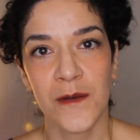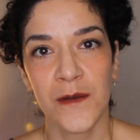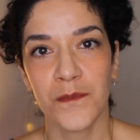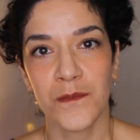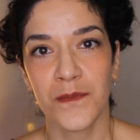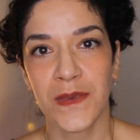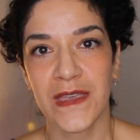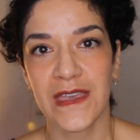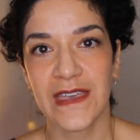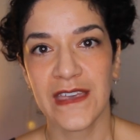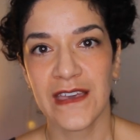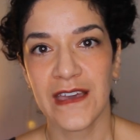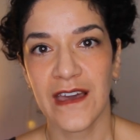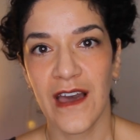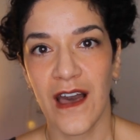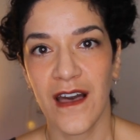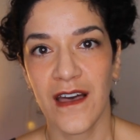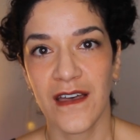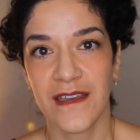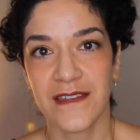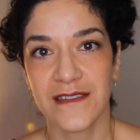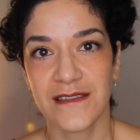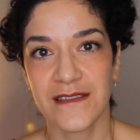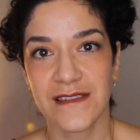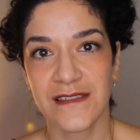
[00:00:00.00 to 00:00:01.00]

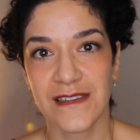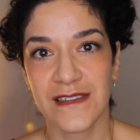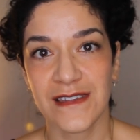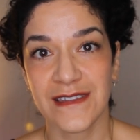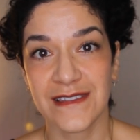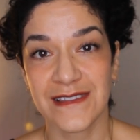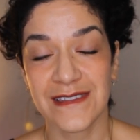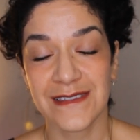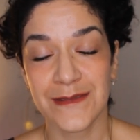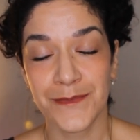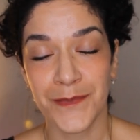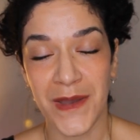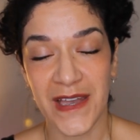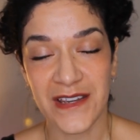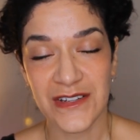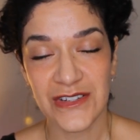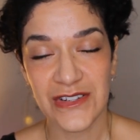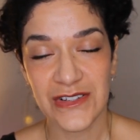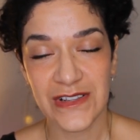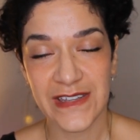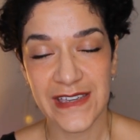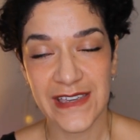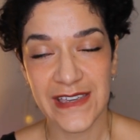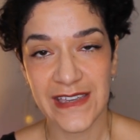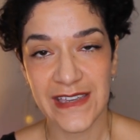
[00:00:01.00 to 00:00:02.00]
because
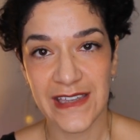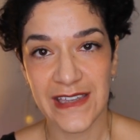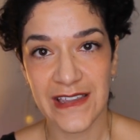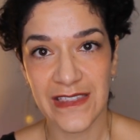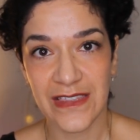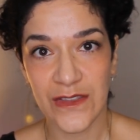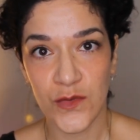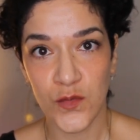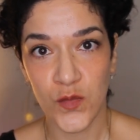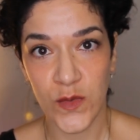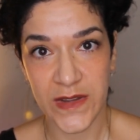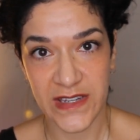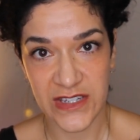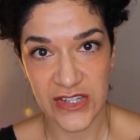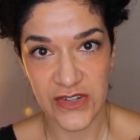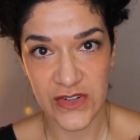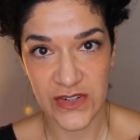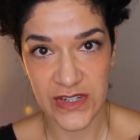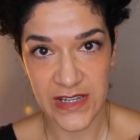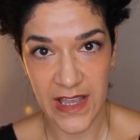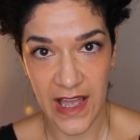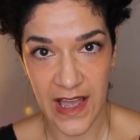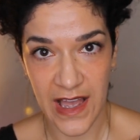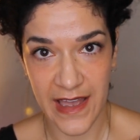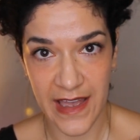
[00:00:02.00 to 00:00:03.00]
especially in the
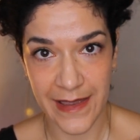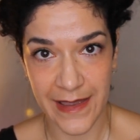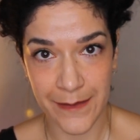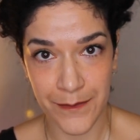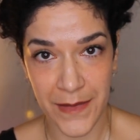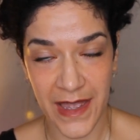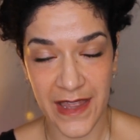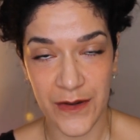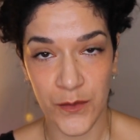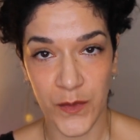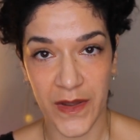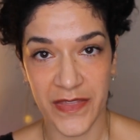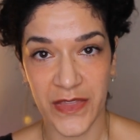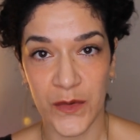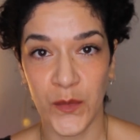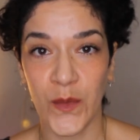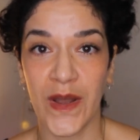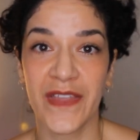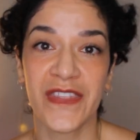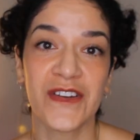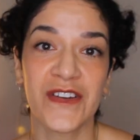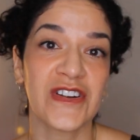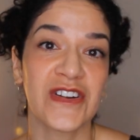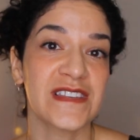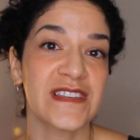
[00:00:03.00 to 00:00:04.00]
wintertime and when the
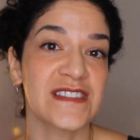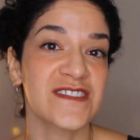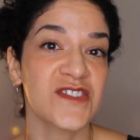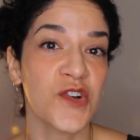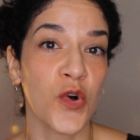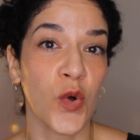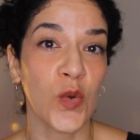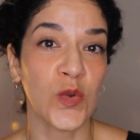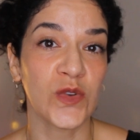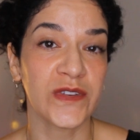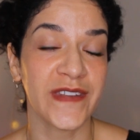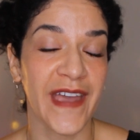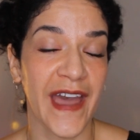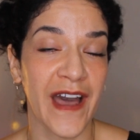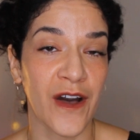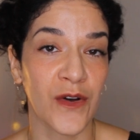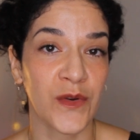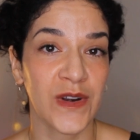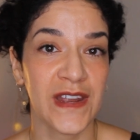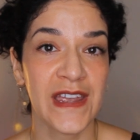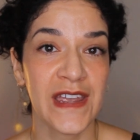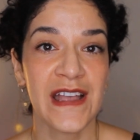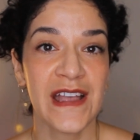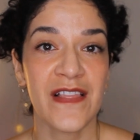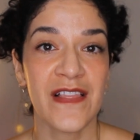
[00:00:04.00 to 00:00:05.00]
weather is cold
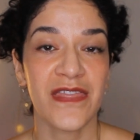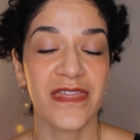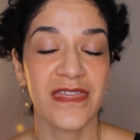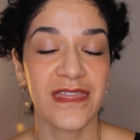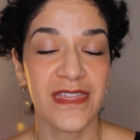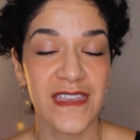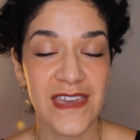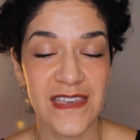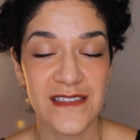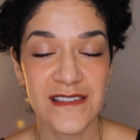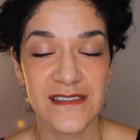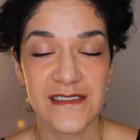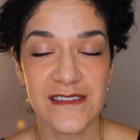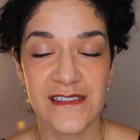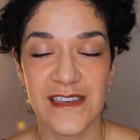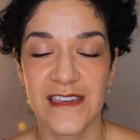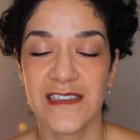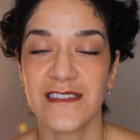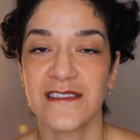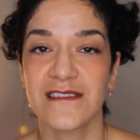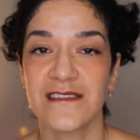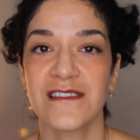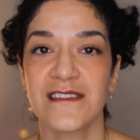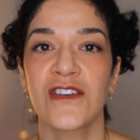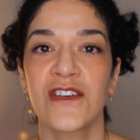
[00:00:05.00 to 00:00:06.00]
out, this
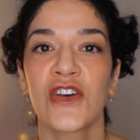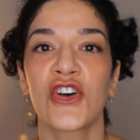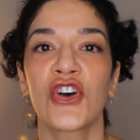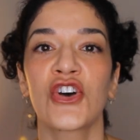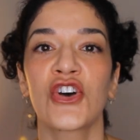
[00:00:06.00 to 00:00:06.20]
is